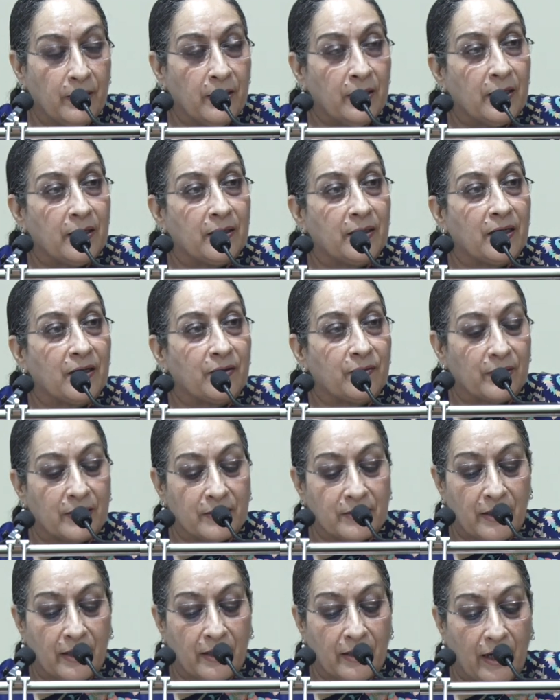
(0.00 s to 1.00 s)
in
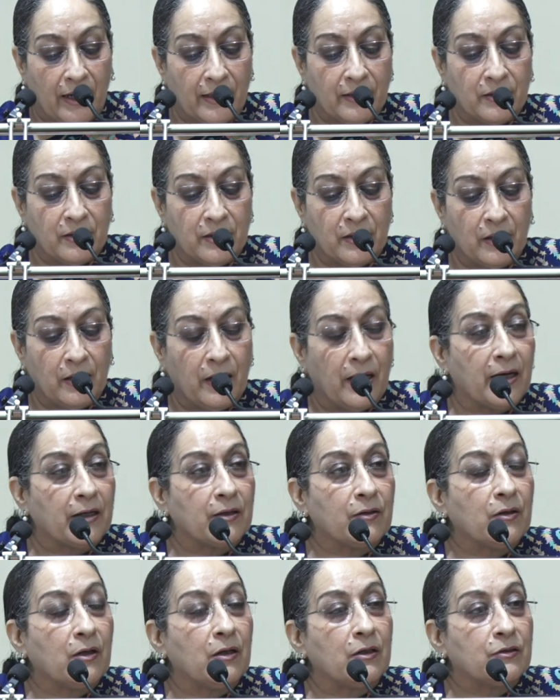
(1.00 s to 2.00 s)
areas like IT,
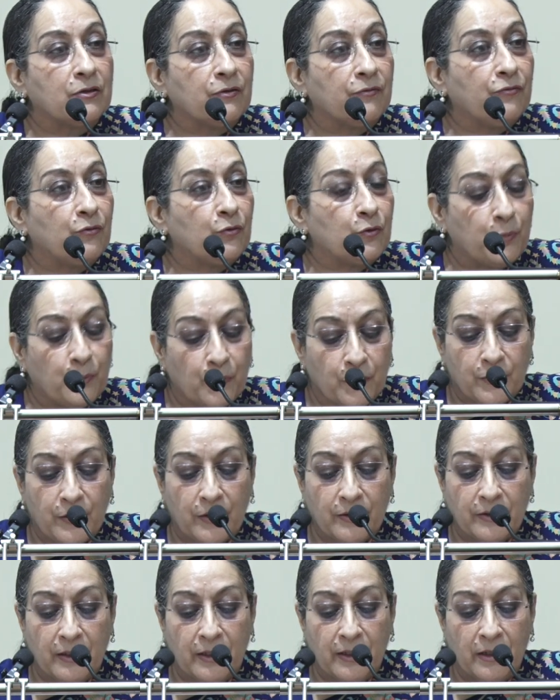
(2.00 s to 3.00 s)
agriculture, food
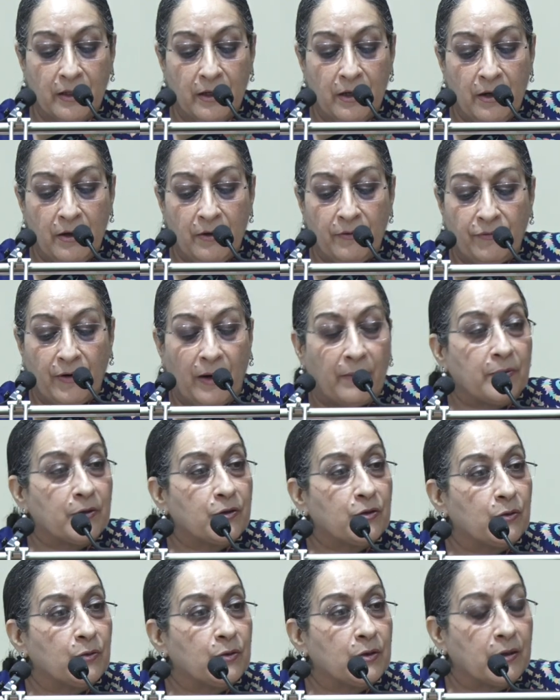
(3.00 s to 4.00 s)
processing,
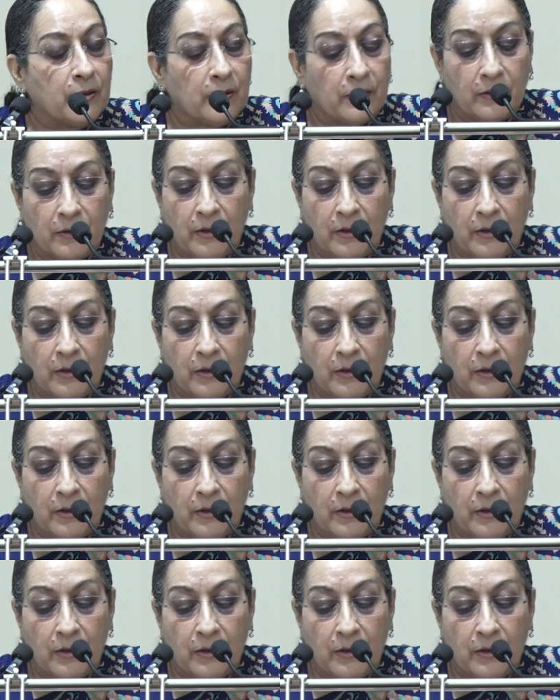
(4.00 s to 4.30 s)
pharmaceutical,